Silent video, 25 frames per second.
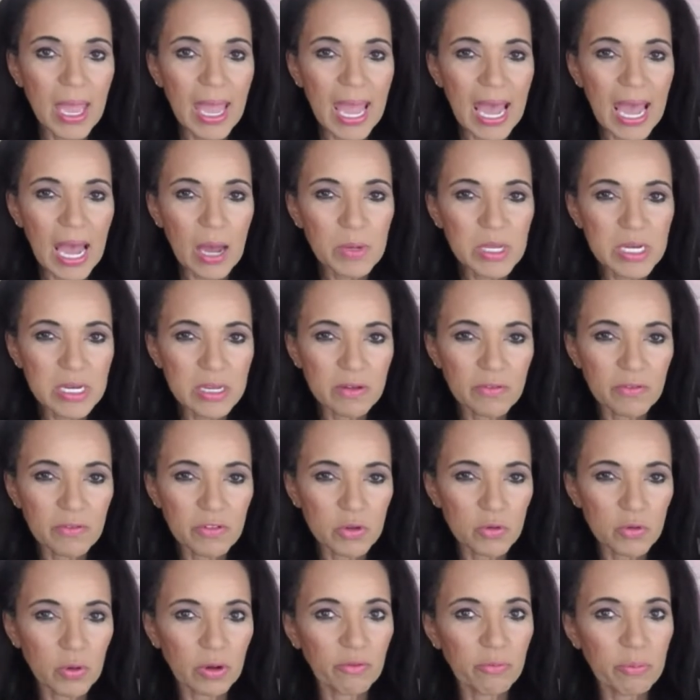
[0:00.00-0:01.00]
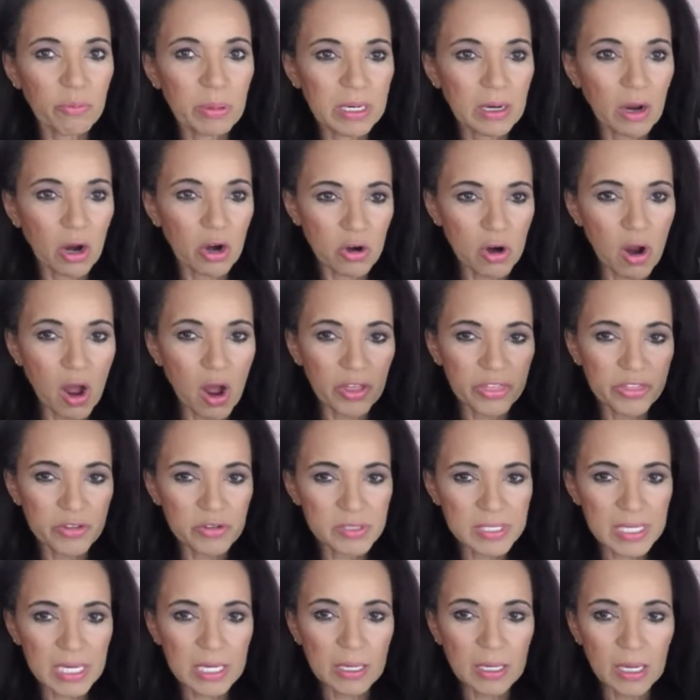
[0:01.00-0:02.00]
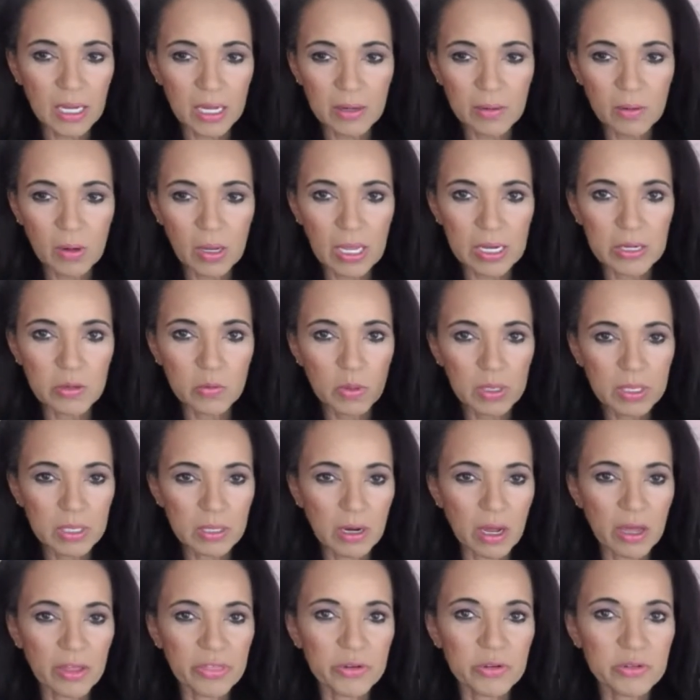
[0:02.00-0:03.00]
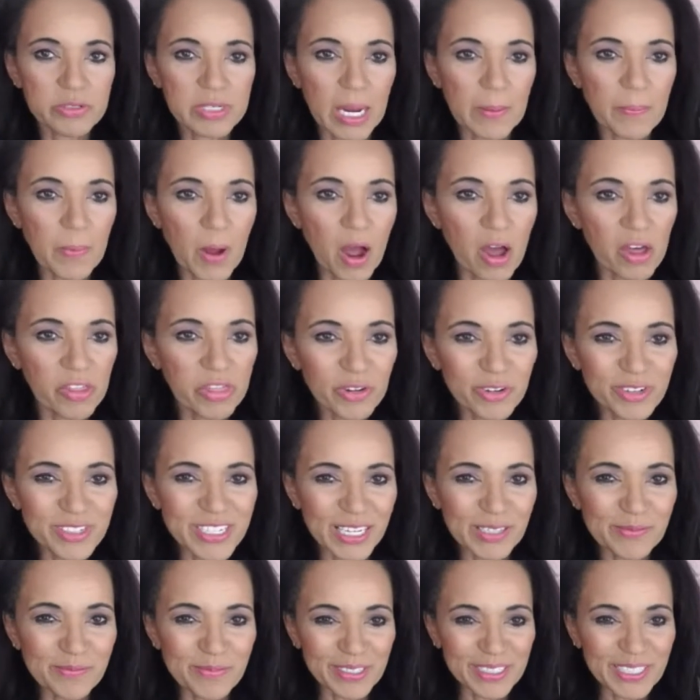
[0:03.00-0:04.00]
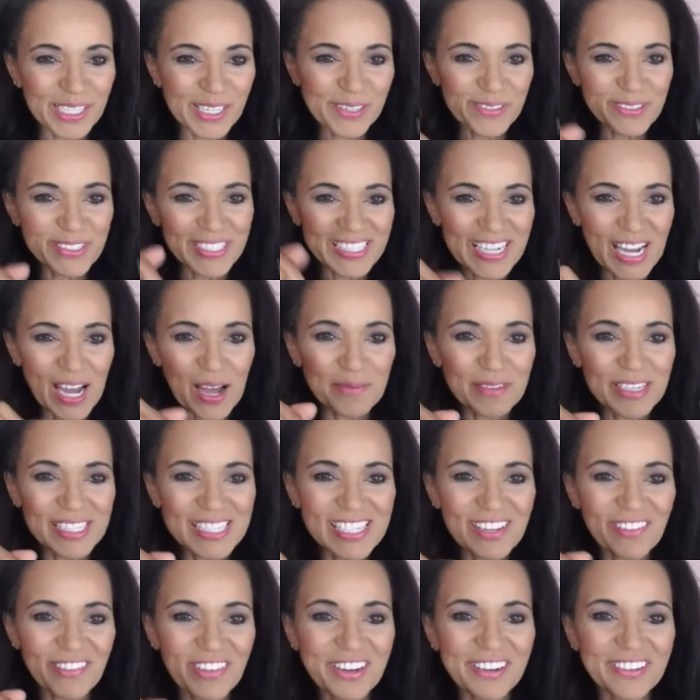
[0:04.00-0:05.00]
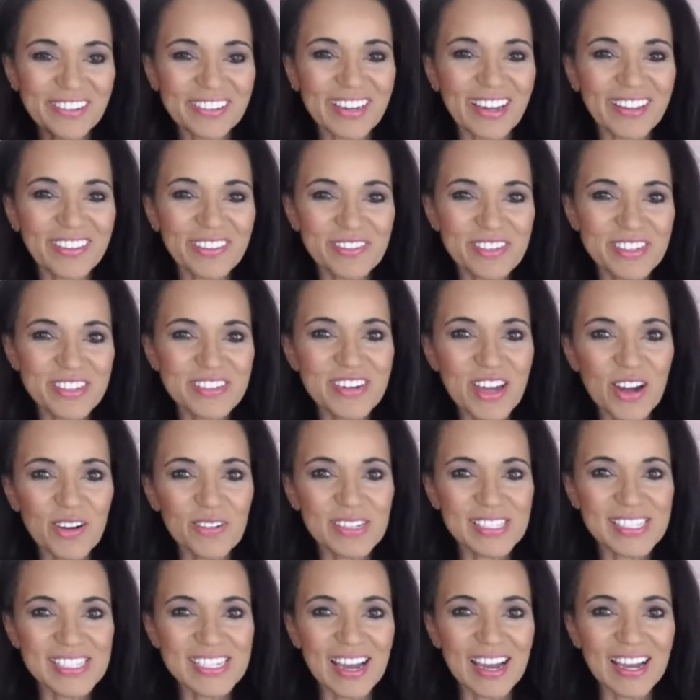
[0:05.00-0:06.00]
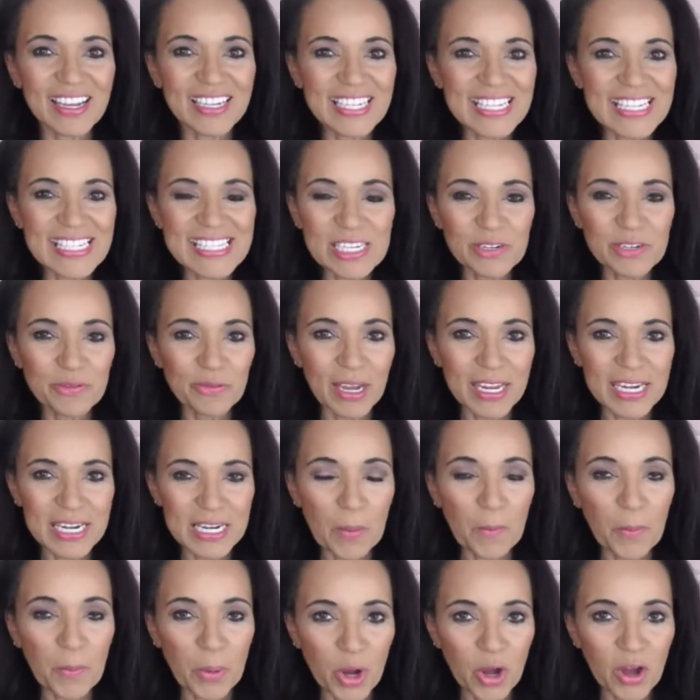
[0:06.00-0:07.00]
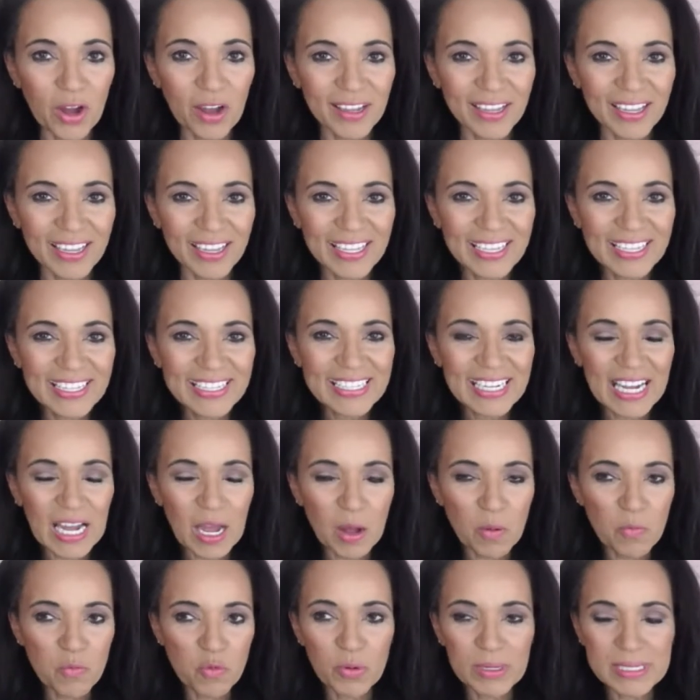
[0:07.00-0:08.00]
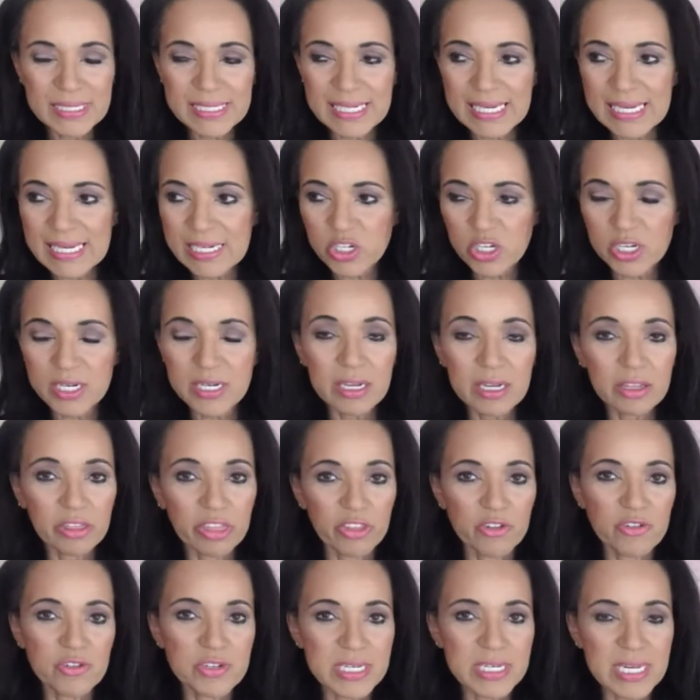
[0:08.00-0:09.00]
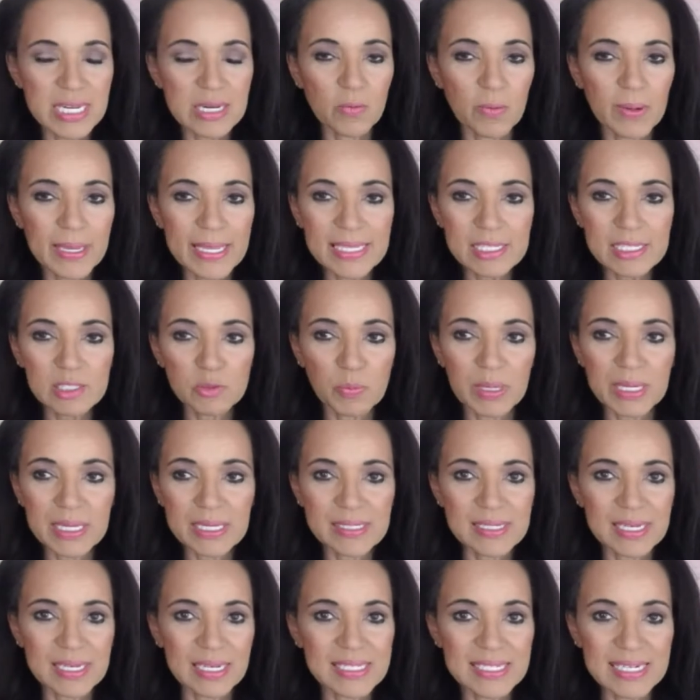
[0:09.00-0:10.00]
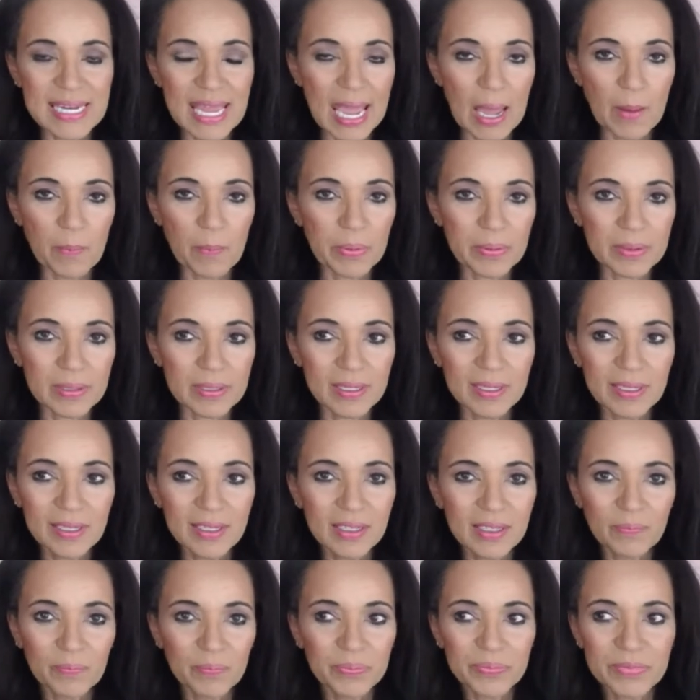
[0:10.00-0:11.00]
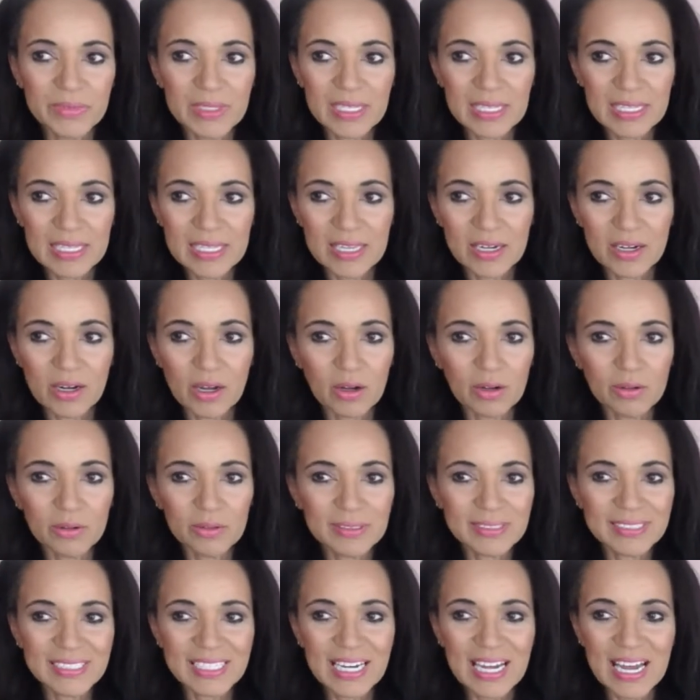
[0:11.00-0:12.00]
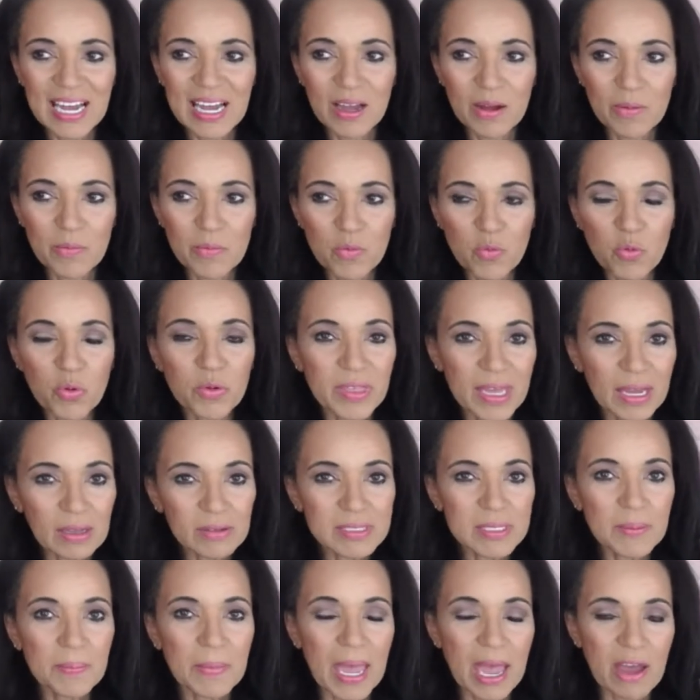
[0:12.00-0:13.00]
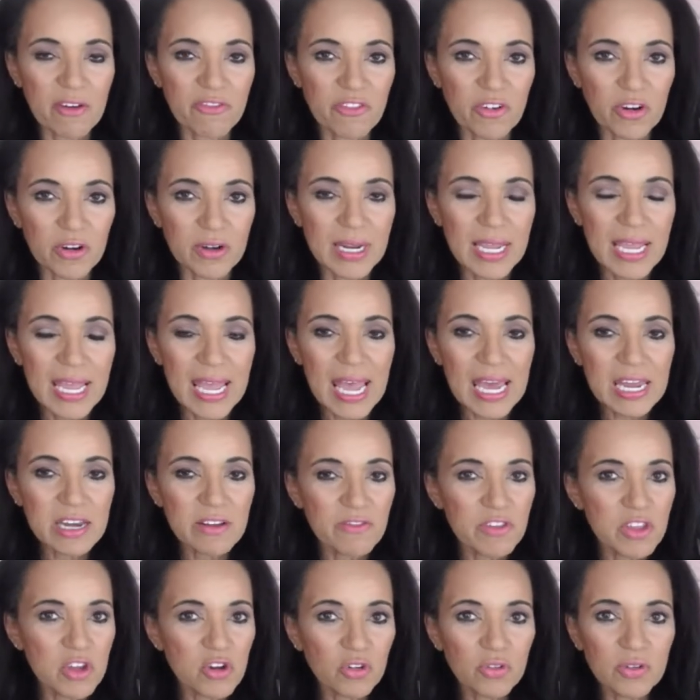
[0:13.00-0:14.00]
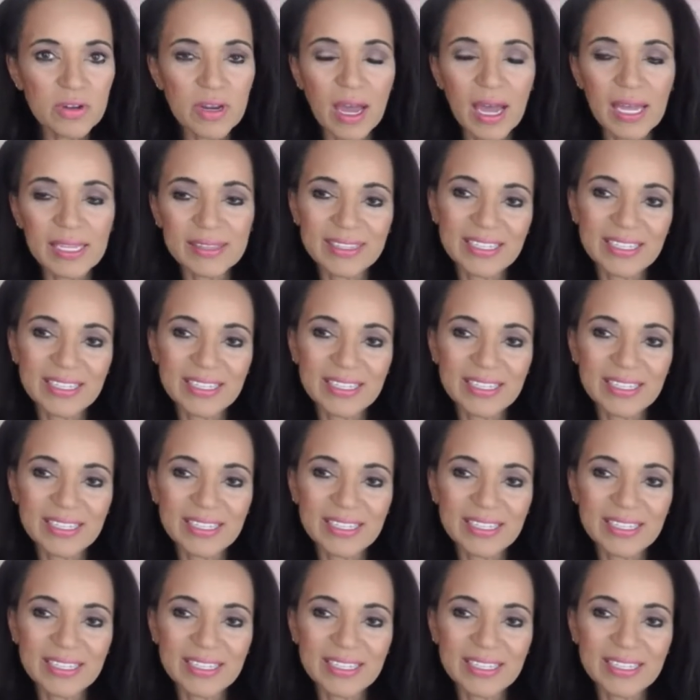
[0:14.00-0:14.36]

How many of you are authors? Anyone an author? Type author down below in the comments if you're an author. You know it's not easy writing a book. We teach it in 13 weeks, but it doesn't happen, you know, without some effort. And if you're not